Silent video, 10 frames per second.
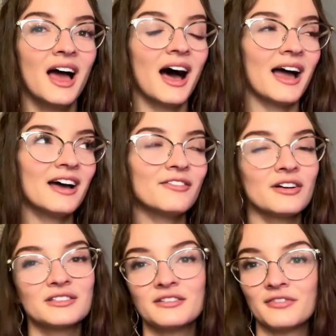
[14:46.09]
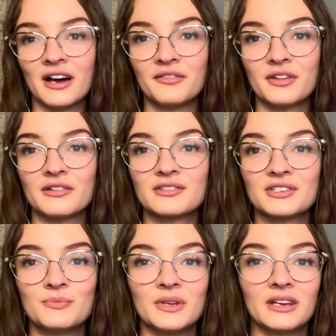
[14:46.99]
I have also found those
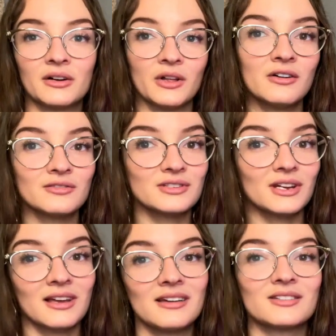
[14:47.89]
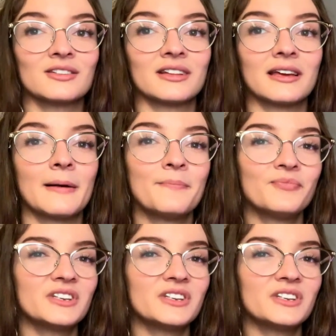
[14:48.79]
to be closed occasionally.